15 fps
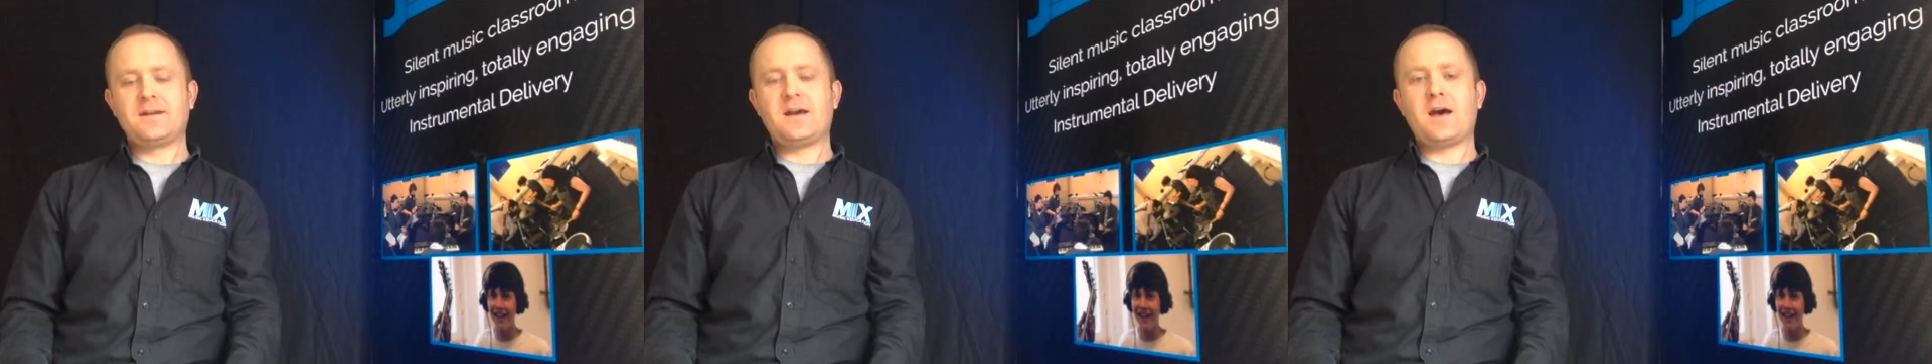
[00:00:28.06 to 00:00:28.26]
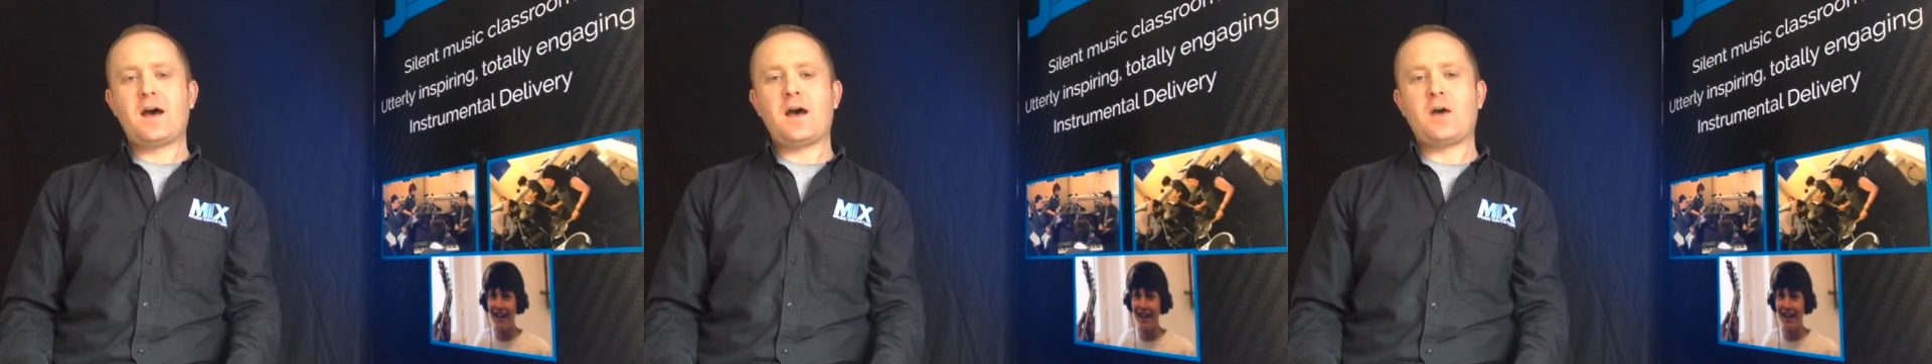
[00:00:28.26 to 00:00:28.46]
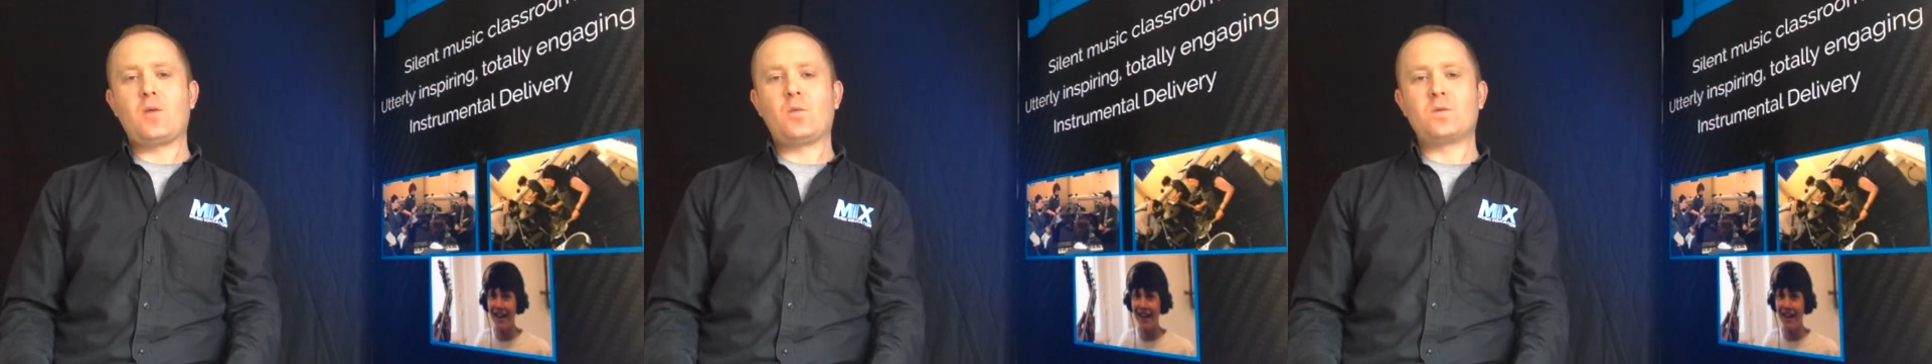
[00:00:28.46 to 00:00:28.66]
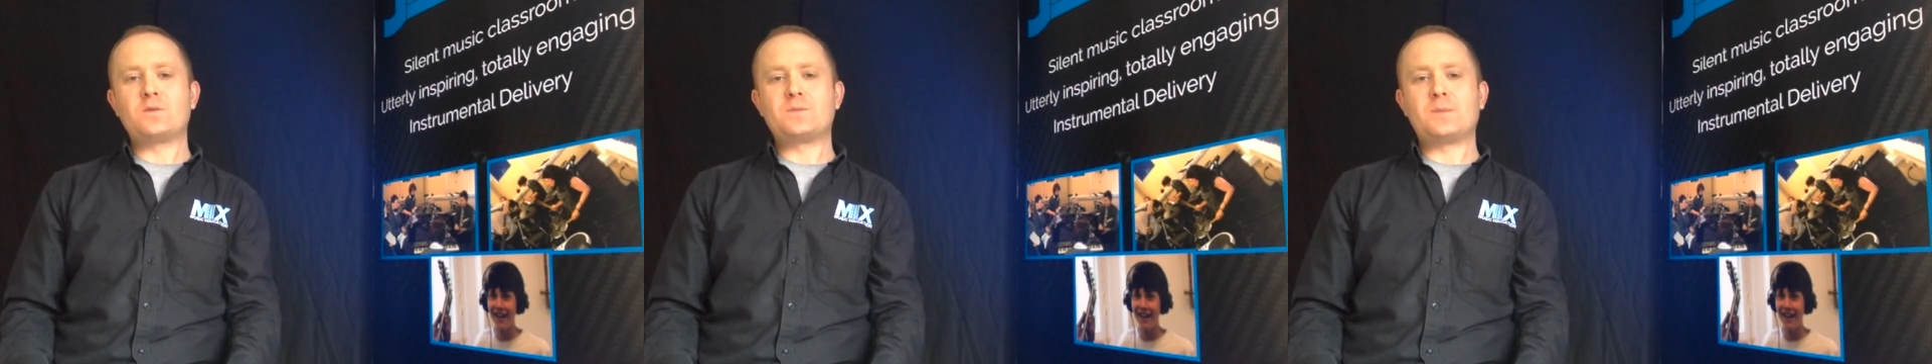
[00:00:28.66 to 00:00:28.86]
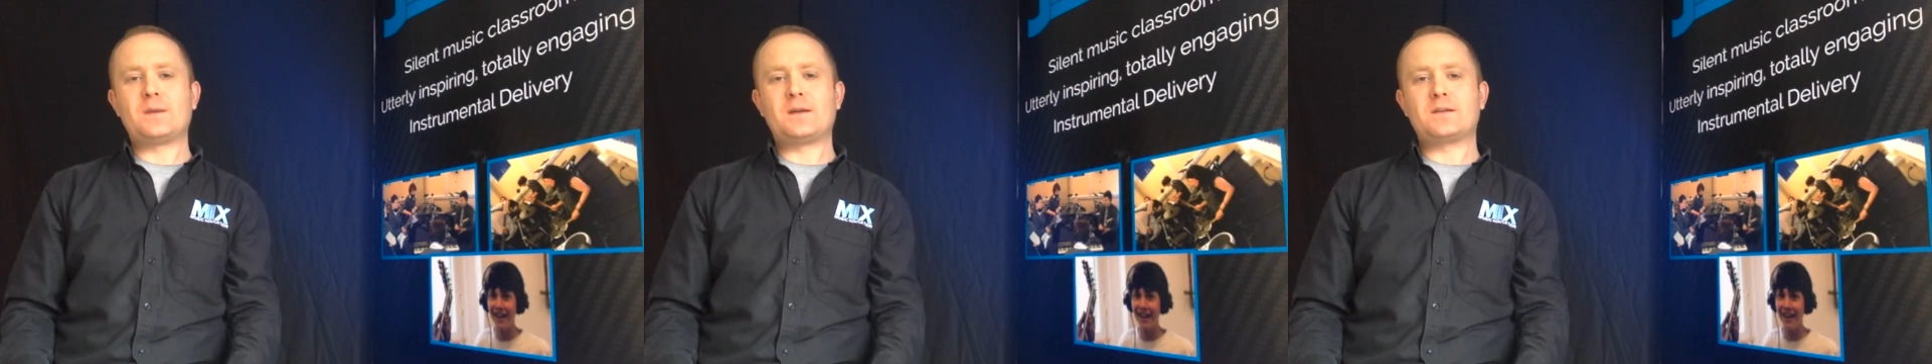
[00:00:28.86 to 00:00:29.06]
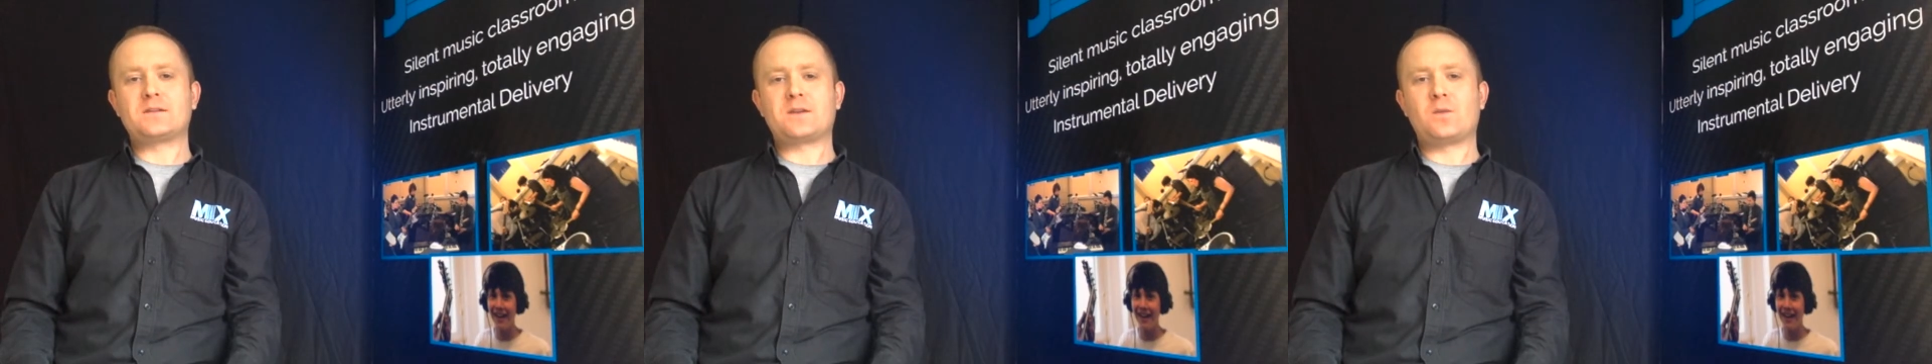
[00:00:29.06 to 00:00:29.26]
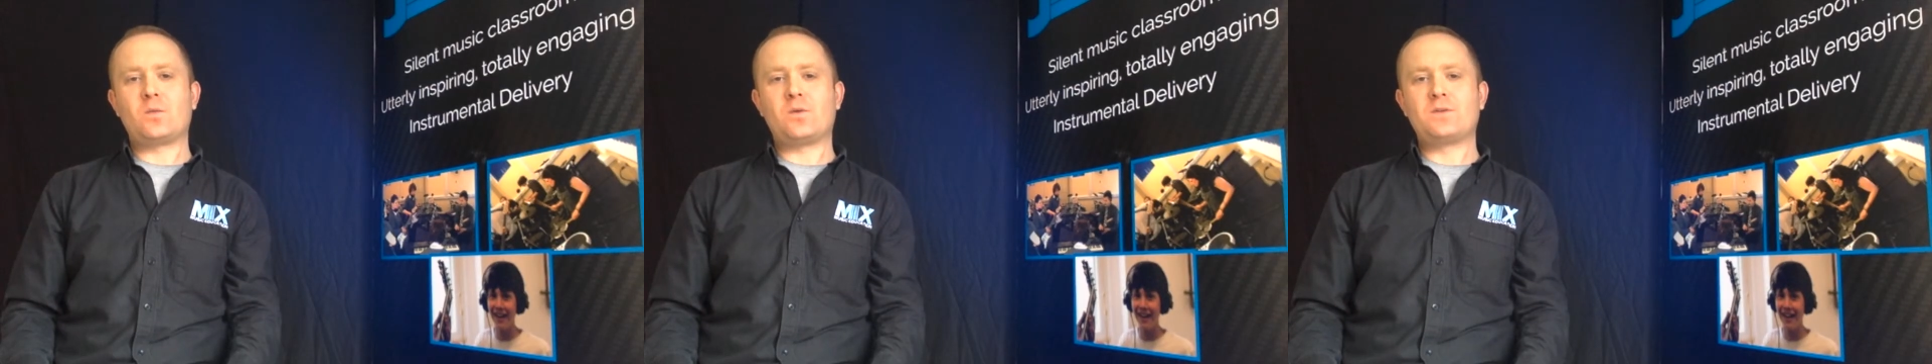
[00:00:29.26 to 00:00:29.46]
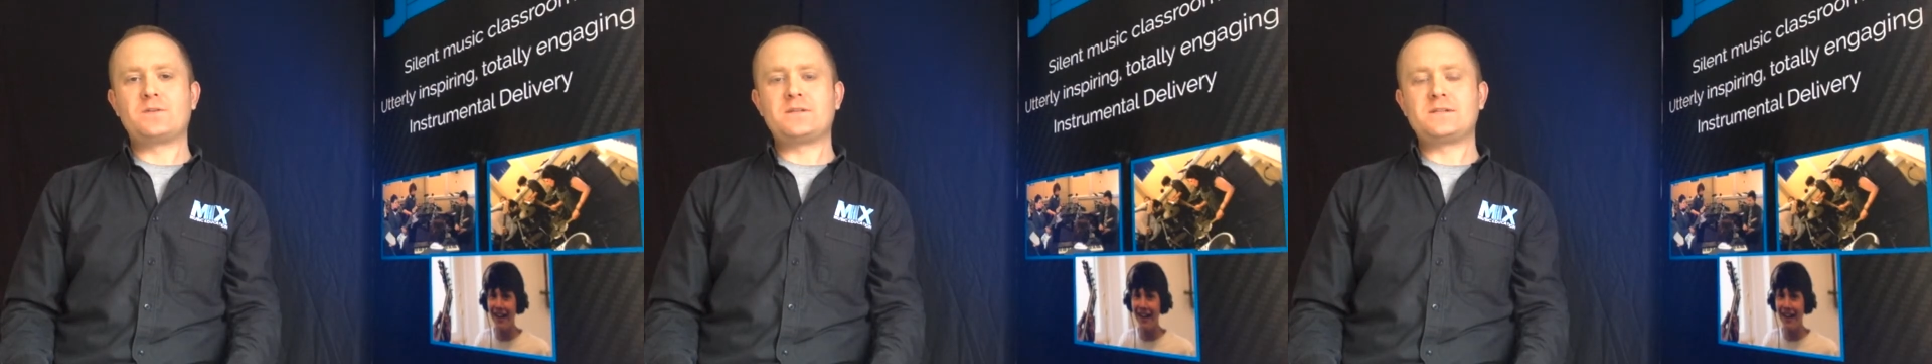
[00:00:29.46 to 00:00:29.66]
was because I
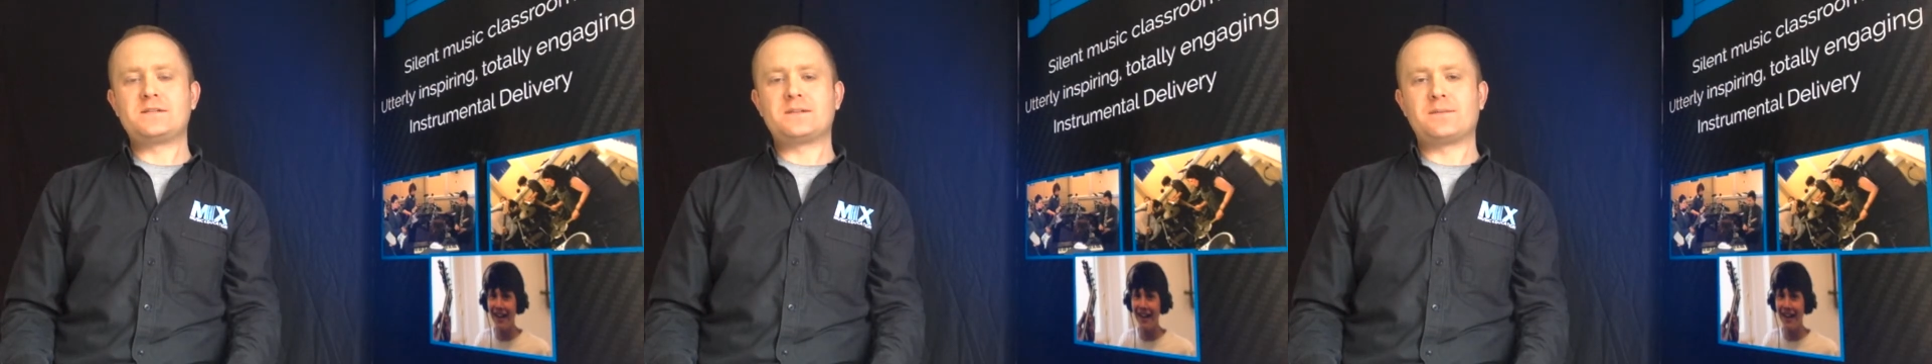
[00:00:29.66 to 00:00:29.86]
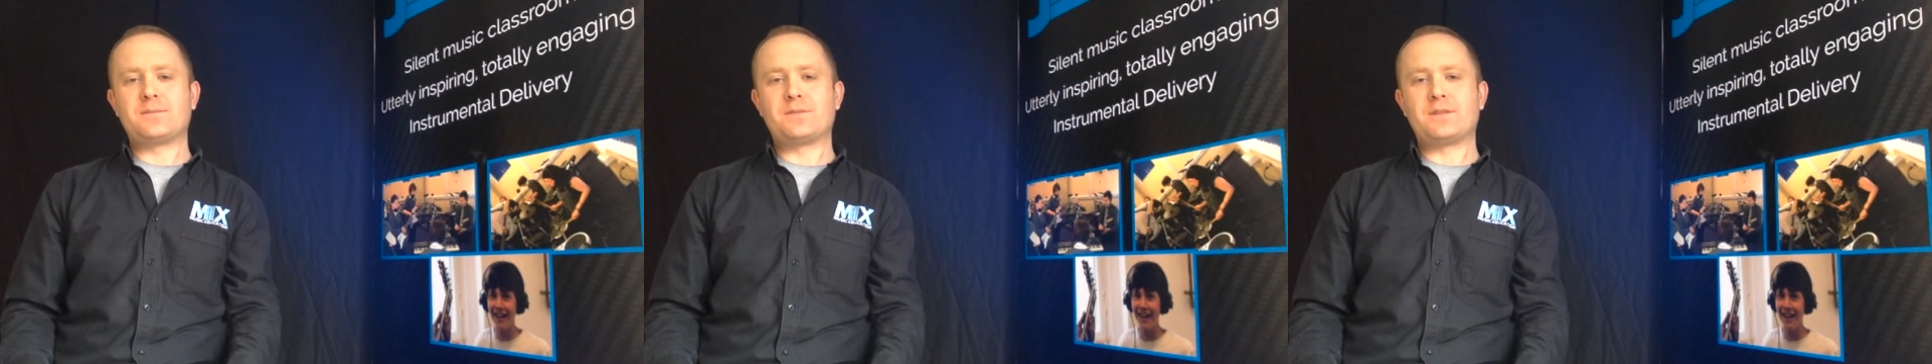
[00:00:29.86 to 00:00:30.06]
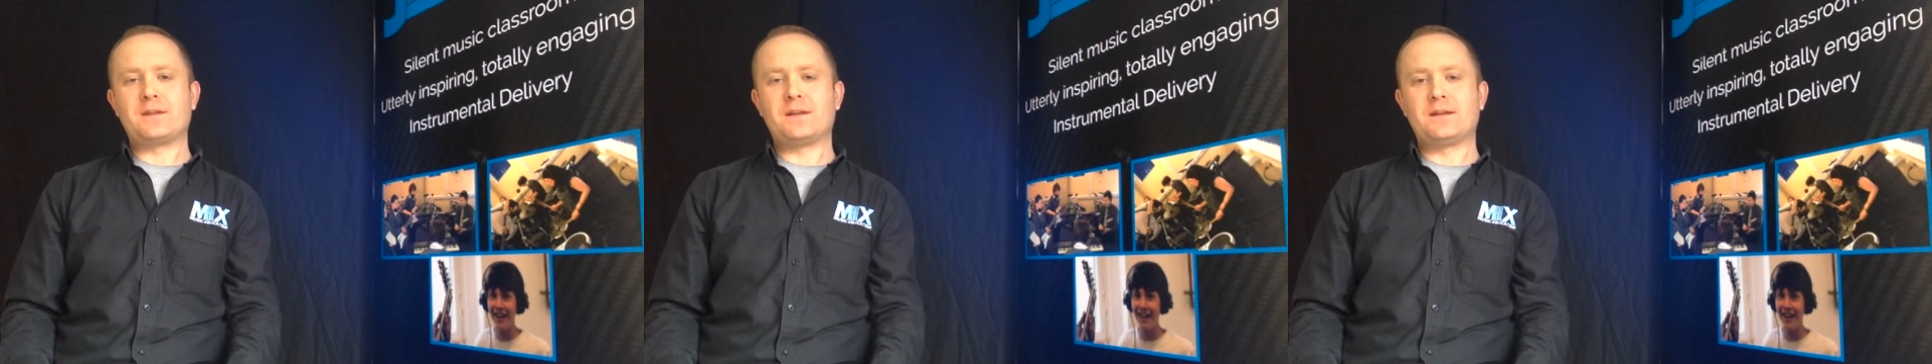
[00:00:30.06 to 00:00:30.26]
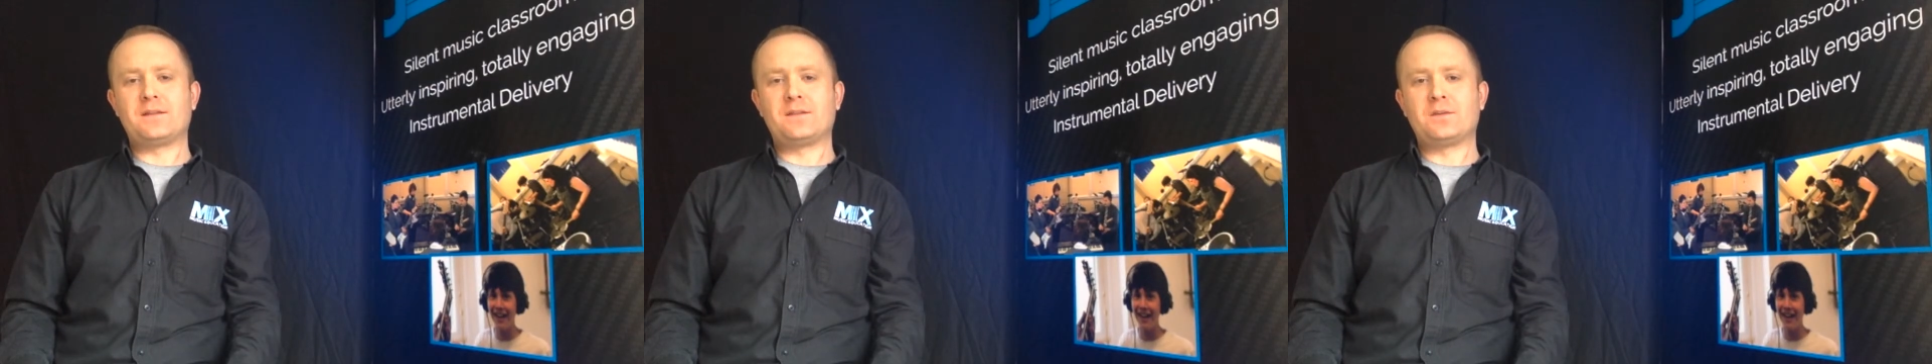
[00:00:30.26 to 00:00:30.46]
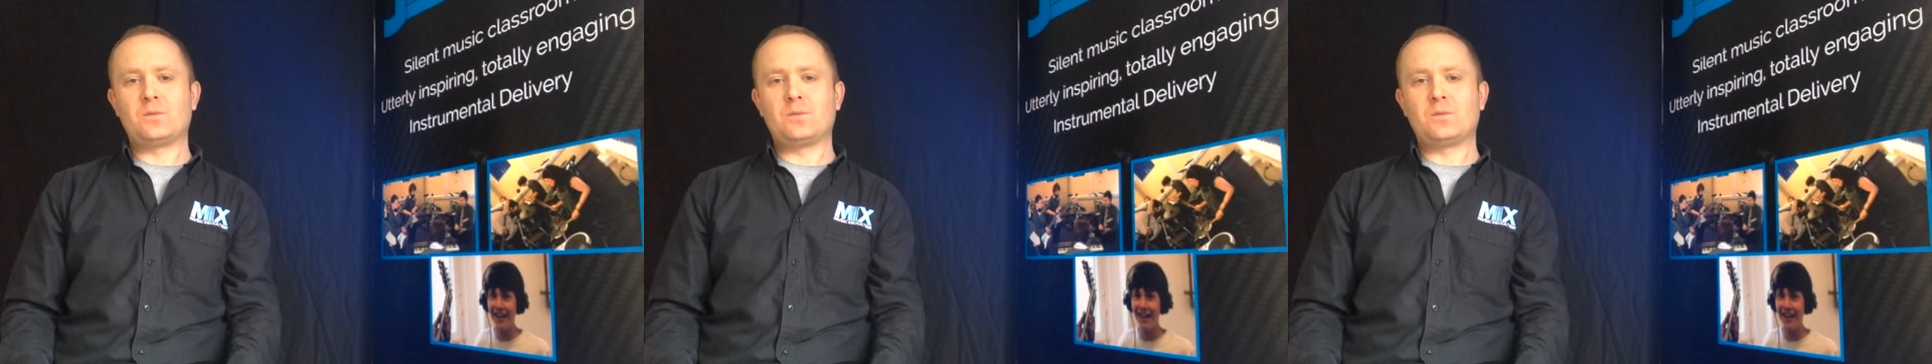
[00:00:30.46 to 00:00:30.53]
wanted something